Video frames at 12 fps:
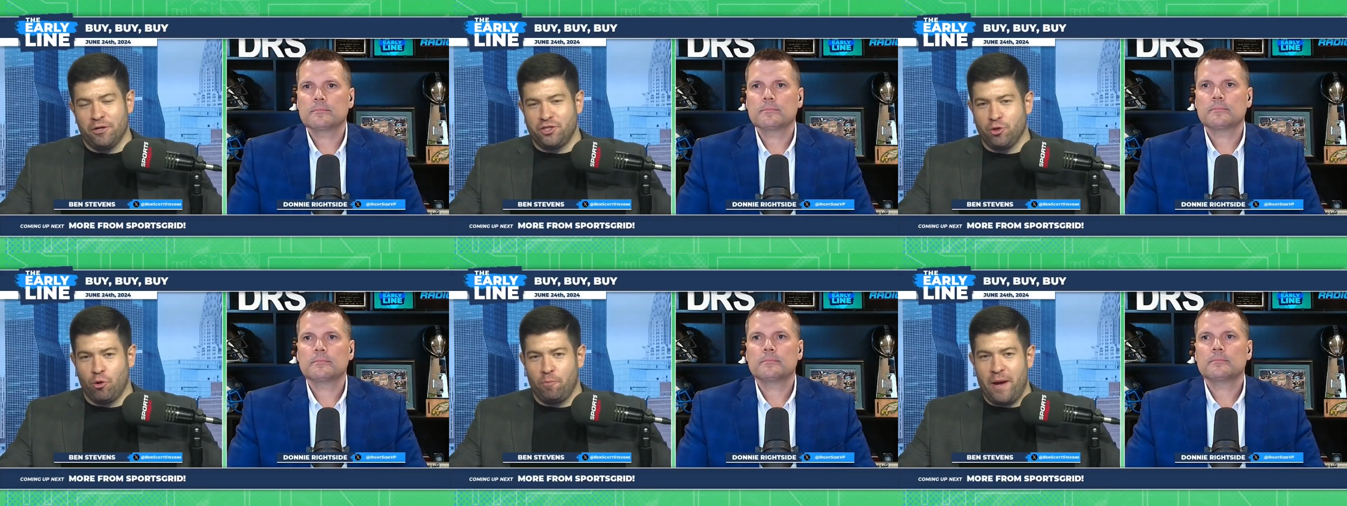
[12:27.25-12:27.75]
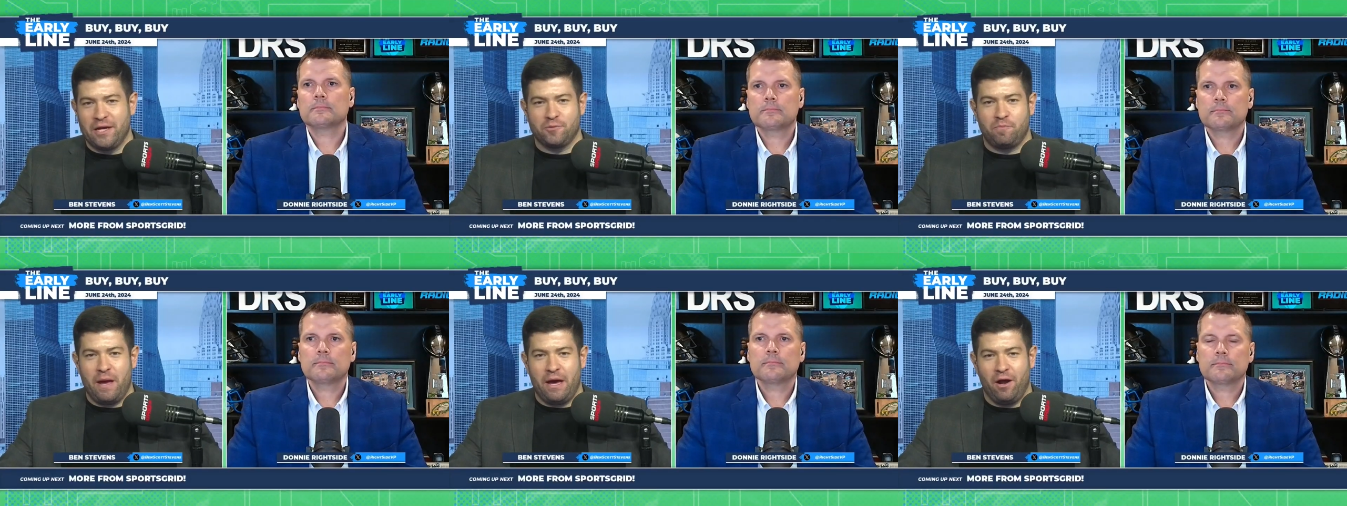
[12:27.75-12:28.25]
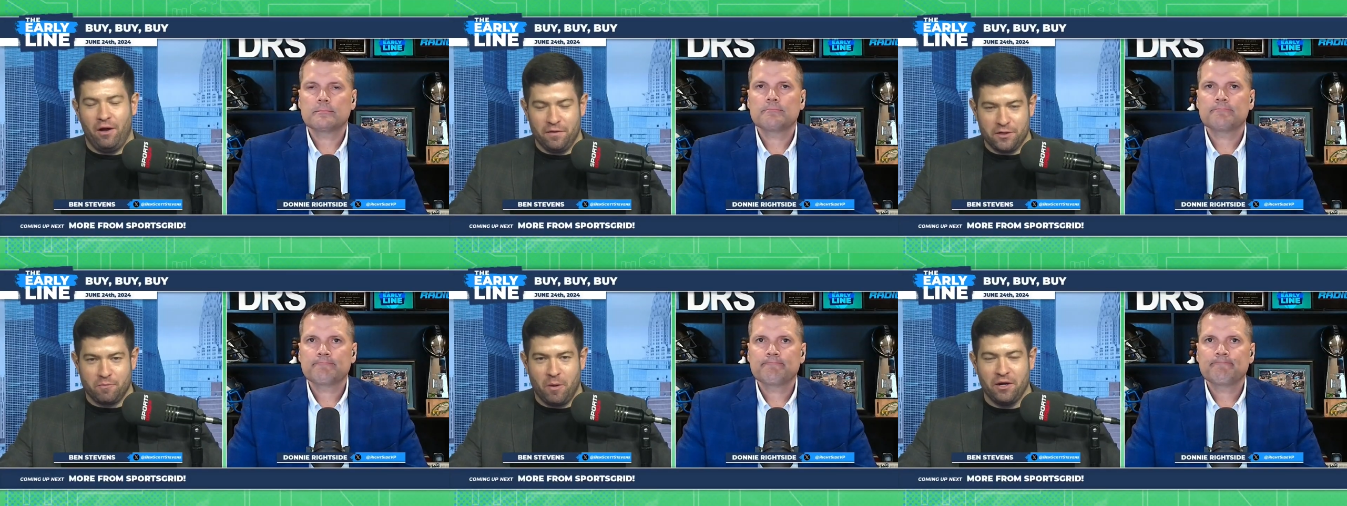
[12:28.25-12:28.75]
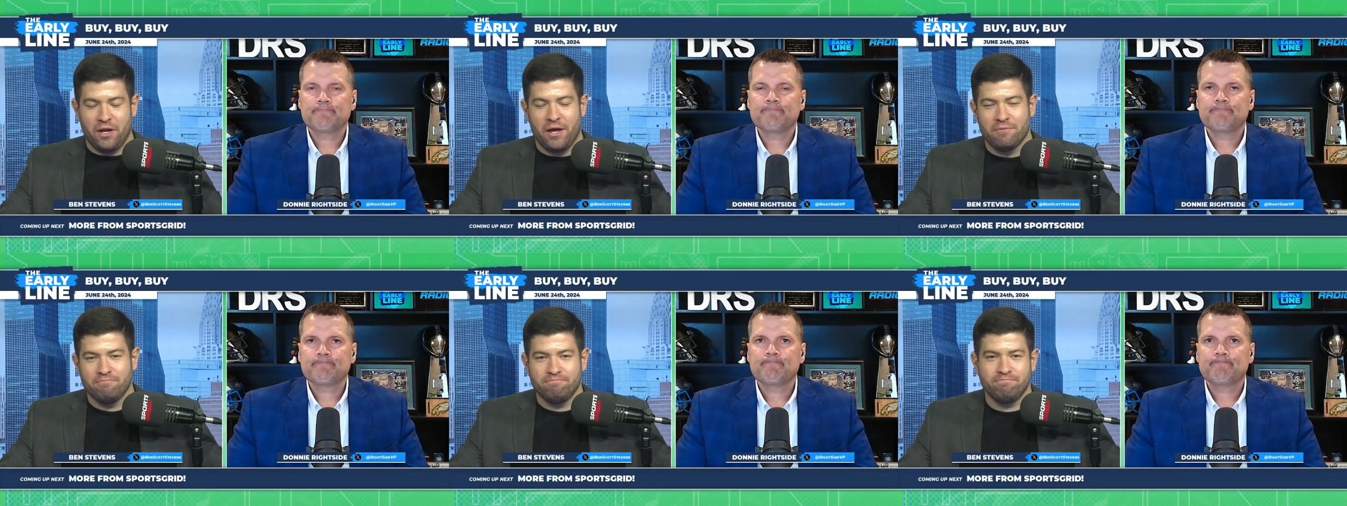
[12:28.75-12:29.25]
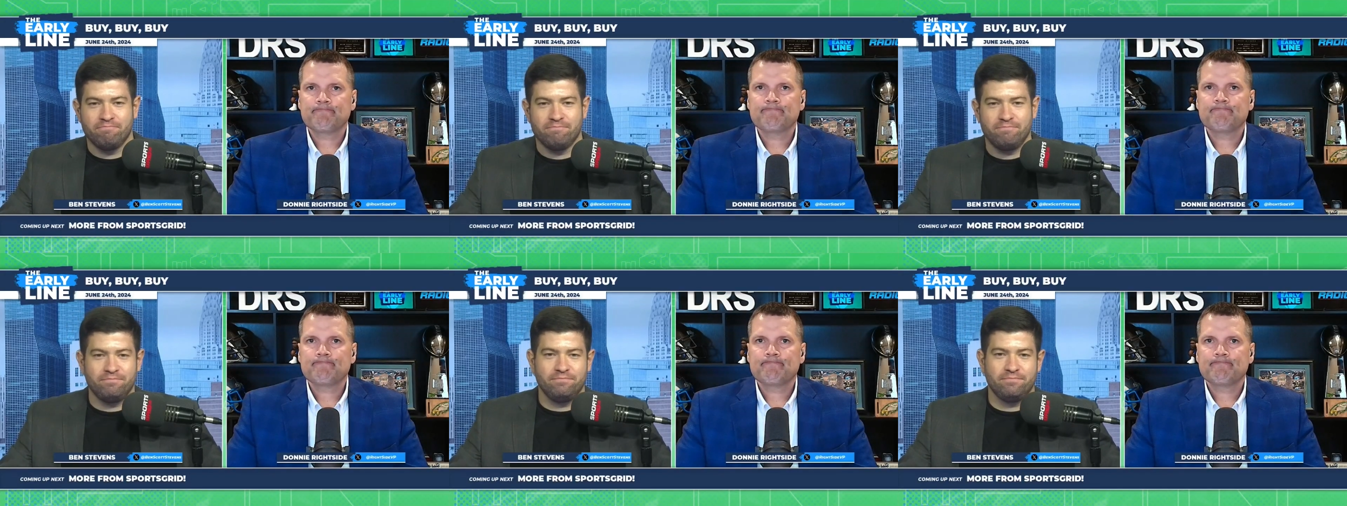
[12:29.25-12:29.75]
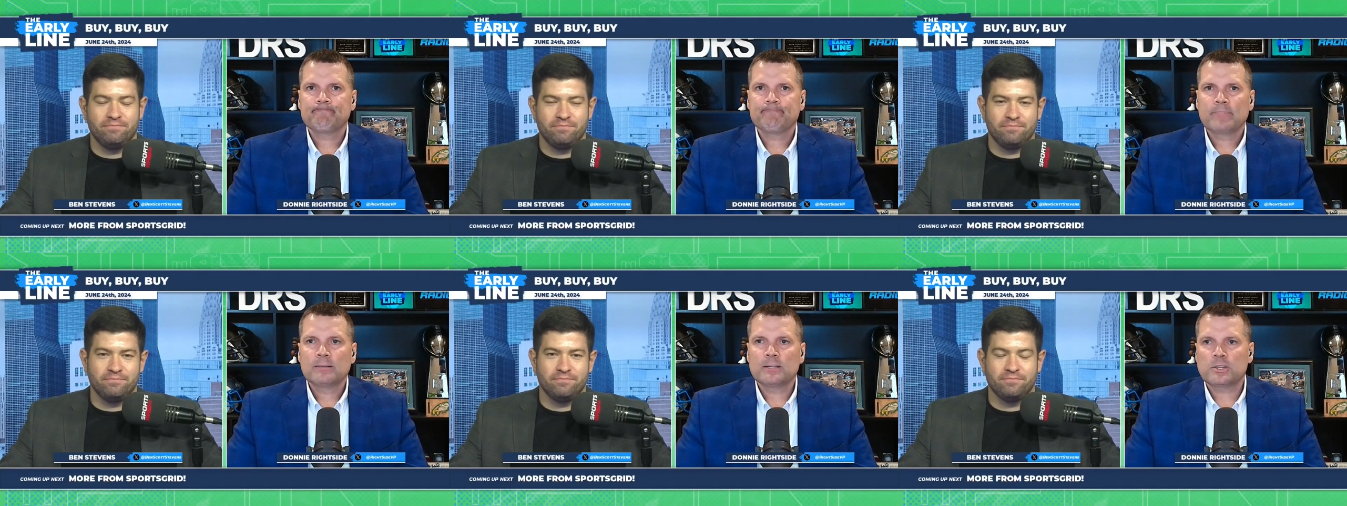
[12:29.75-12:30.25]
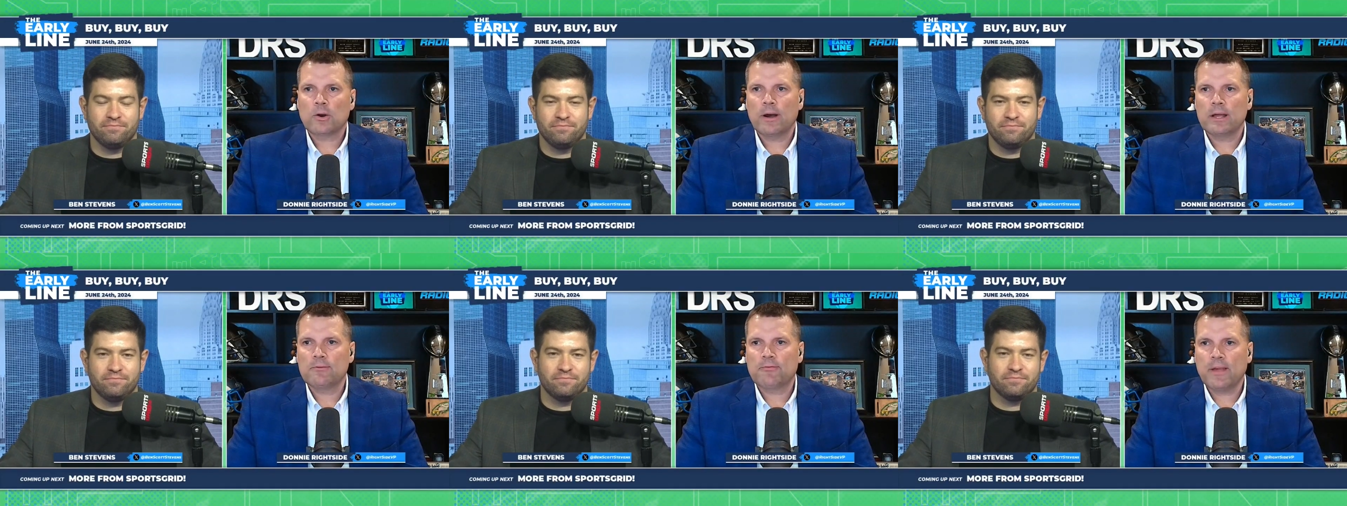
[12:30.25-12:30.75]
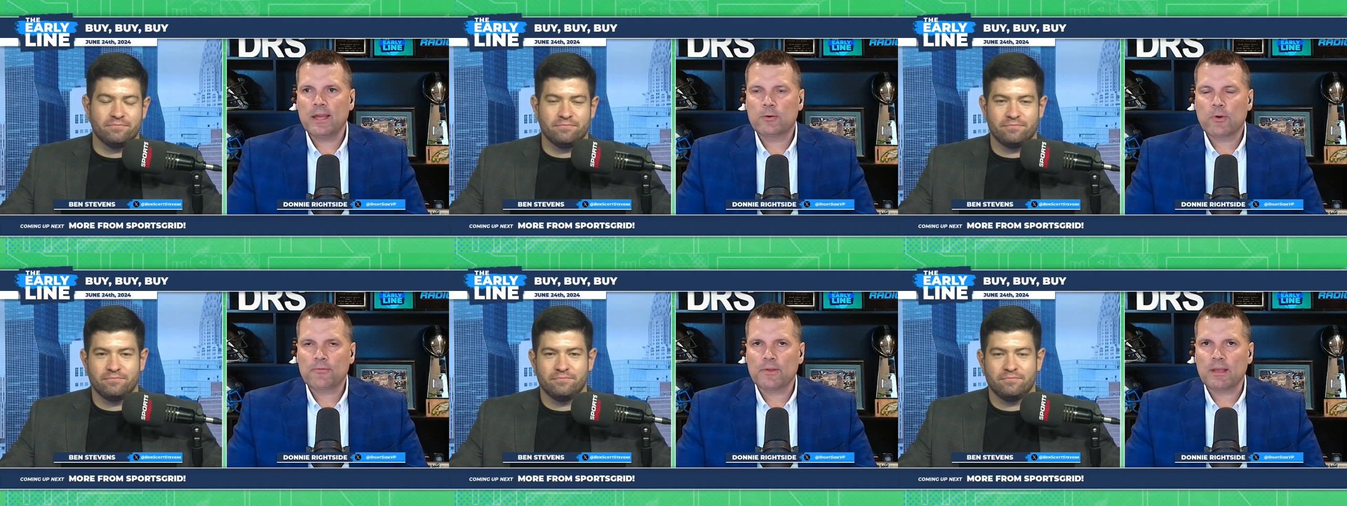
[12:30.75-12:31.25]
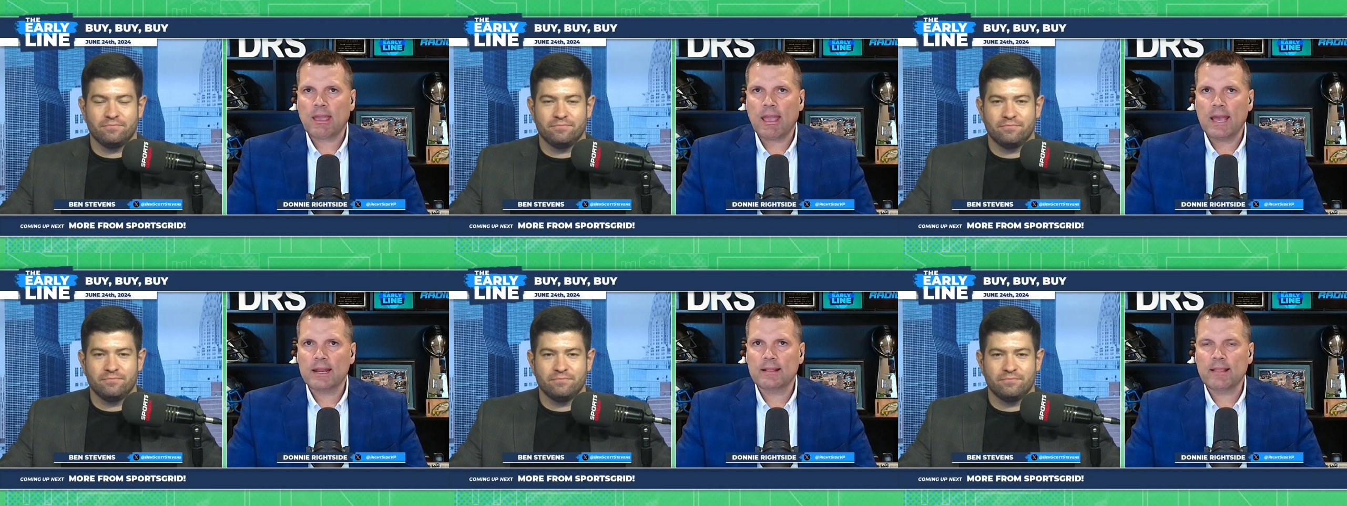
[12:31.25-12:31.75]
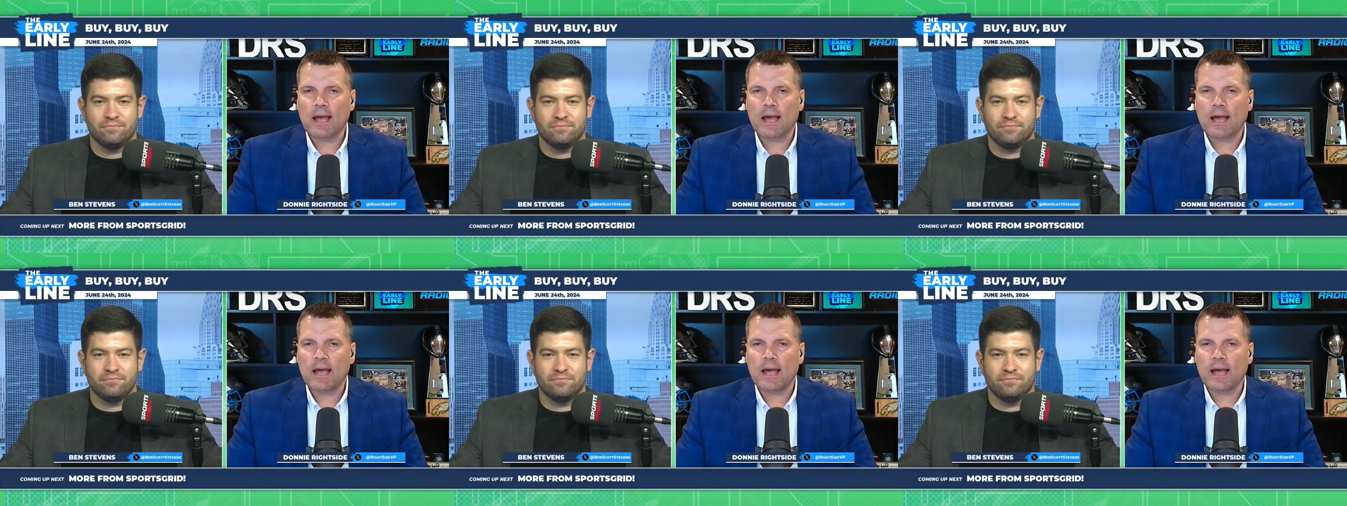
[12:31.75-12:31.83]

Speaker 1: what is your best bet on this Monday?
Speaker 2: Let's go ahead and fade Griffin Canning,